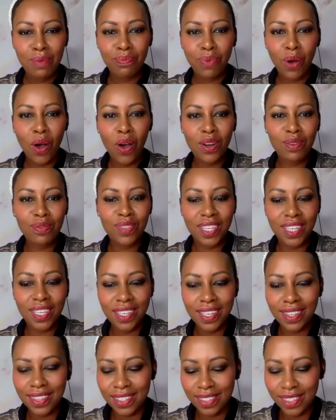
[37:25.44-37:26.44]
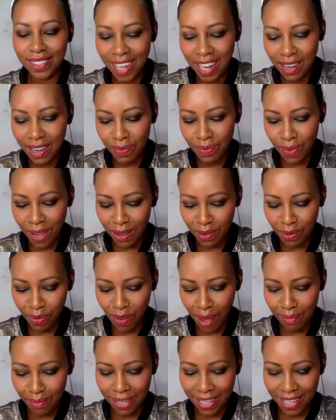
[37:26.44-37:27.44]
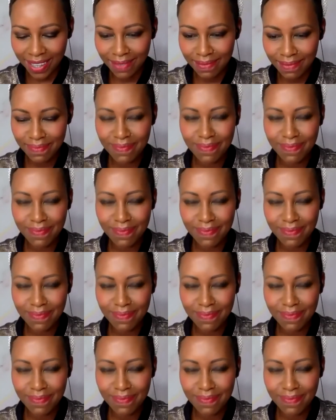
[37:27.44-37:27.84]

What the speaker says: part of the Standard Bank family?